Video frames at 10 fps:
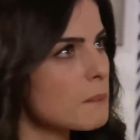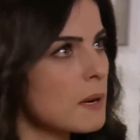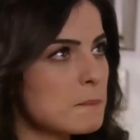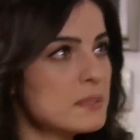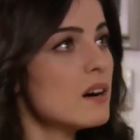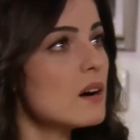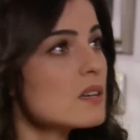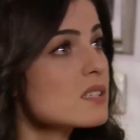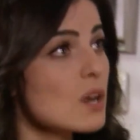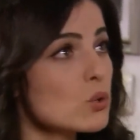Look, I'll
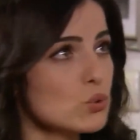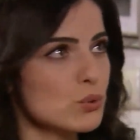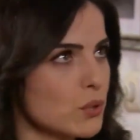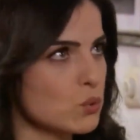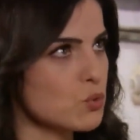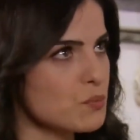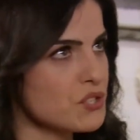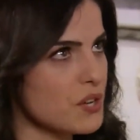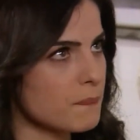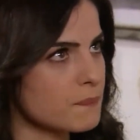never be a whore
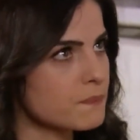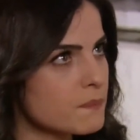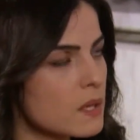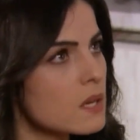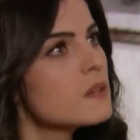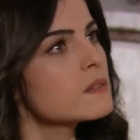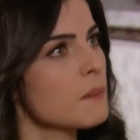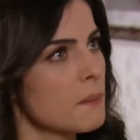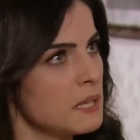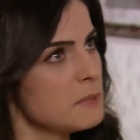again.
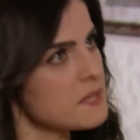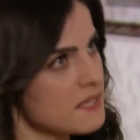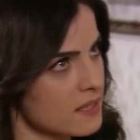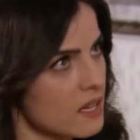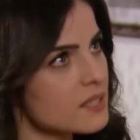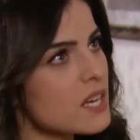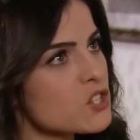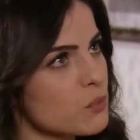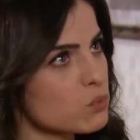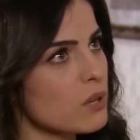You saved me from my dirty